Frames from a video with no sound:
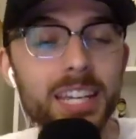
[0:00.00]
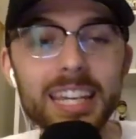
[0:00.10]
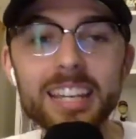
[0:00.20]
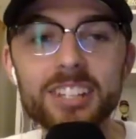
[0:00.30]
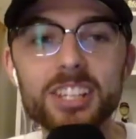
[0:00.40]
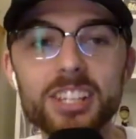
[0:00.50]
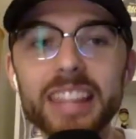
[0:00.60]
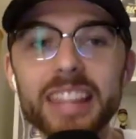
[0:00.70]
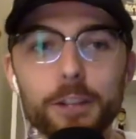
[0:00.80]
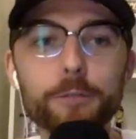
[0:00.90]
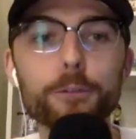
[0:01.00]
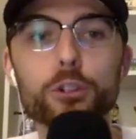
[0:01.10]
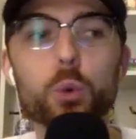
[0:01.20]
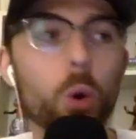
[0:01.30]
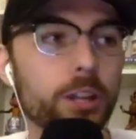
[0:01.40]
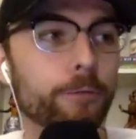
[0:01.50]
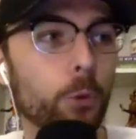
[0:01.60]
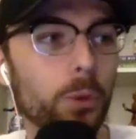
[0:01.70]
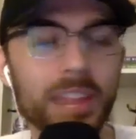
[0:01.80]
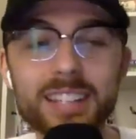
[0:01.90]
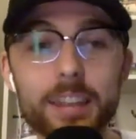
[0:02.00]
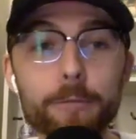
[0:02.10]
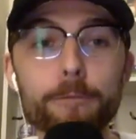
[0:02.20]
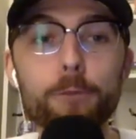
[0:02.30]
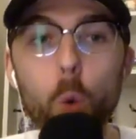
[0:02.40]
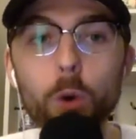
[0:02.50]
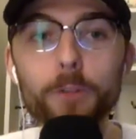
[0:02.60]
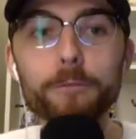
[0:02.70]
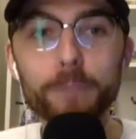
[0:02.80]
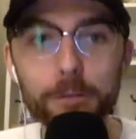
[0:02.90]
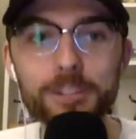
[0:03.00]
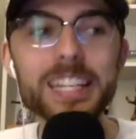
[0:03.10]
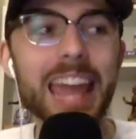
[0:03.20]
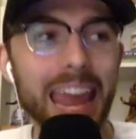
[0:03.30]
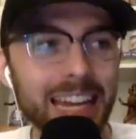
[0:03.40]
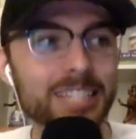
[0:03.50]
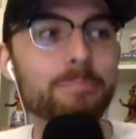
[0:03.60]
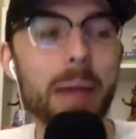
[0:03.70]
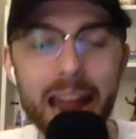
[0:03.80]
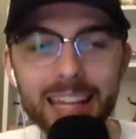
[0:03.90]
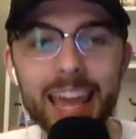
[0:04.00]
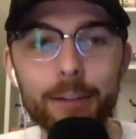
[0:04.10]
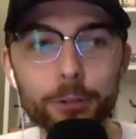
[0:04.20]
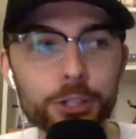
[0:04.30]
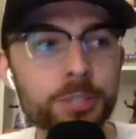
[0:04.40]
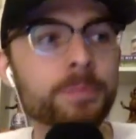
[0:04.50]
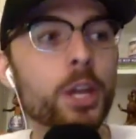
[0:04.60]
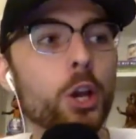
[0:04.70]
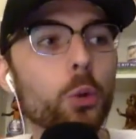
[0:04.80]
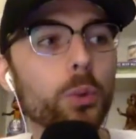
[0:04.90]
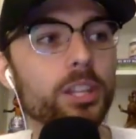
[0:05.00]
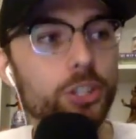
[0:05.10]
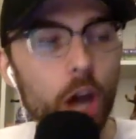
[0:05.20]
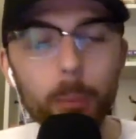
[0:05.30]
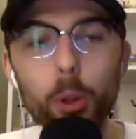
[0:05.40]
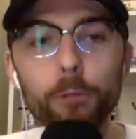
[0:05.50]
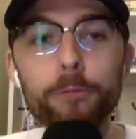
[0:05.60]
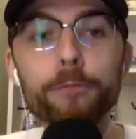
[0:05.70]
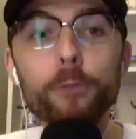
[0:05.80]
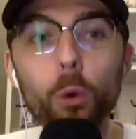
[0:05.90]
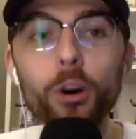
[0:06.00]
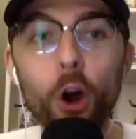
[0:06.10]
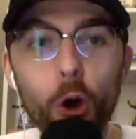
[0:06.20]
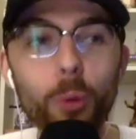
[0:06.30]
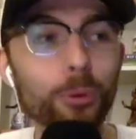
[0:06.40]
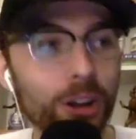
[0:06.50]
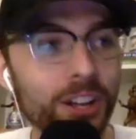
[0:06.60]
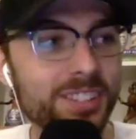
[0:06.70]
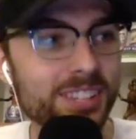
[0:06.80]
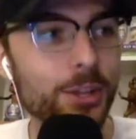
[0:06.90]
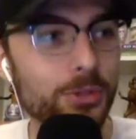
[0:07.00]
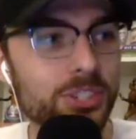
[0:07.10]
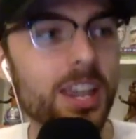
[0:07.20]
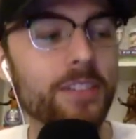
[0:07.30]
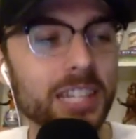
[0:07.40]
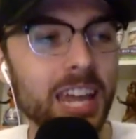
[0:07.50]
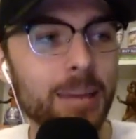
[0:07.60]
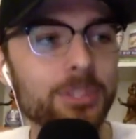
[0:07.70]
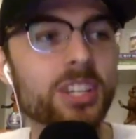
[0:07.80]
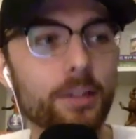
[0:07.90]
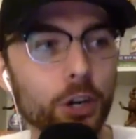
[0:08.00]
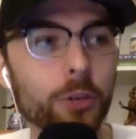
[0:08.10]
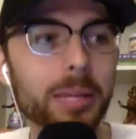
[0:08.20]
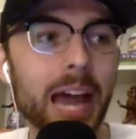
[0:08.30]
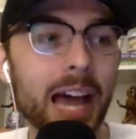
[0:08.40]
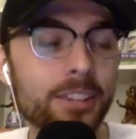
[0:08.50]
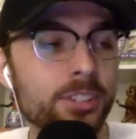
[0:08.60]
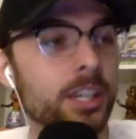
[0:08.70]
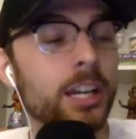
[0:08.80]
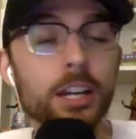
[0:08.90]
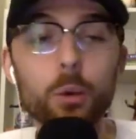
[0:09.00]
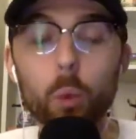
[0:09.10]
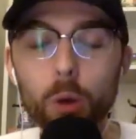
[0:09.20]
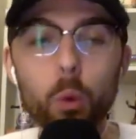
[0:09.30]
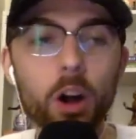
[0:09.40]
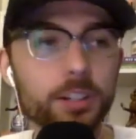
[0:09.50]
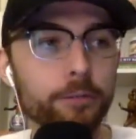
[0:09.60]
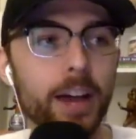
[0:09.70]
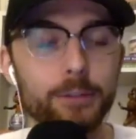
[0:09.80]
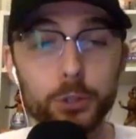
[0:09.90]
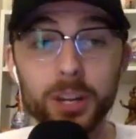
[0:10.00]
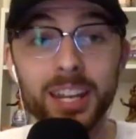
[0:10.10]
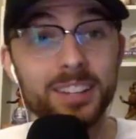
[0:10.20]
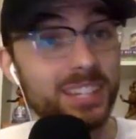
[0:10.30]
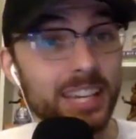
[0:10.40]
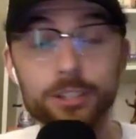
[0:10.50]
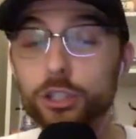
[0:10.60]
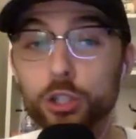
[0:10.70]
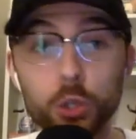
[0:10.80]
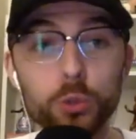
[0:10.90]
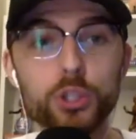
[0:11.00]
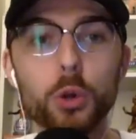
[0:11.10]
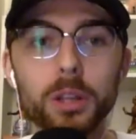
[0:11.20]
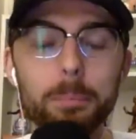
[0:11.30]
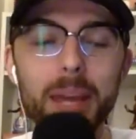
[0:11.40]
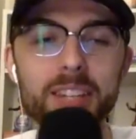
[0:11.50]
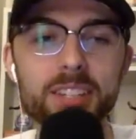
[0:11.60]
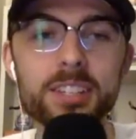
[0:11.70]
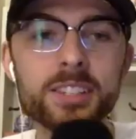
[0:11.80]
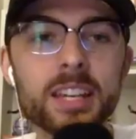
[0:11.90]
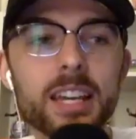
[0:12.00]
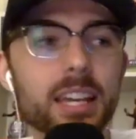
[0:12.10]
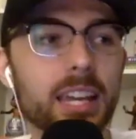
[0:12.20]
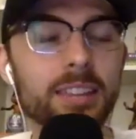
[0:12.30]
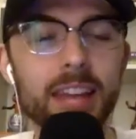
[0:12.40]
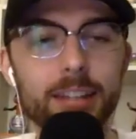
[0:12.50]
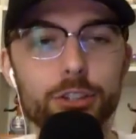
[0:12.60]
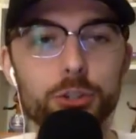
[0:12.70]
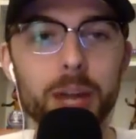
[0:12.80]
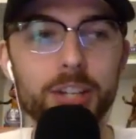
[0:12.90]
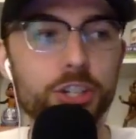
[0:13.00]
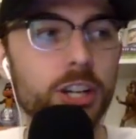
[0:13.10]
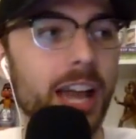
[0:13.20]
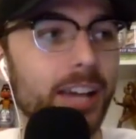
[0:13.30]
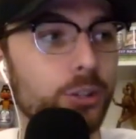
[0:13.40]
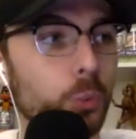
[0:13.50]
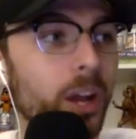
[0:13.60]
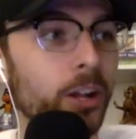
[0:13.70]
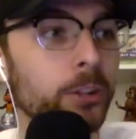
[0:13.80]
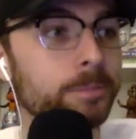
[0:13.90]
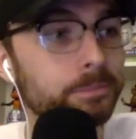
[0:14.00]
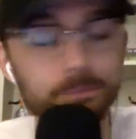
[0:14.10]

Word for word: he is 11 for 24. That is a 458 batting average with a double, four home runs in those seven games, seven RBIs one walk to five strikeouts, and he has two stolen bases in that stretch as well.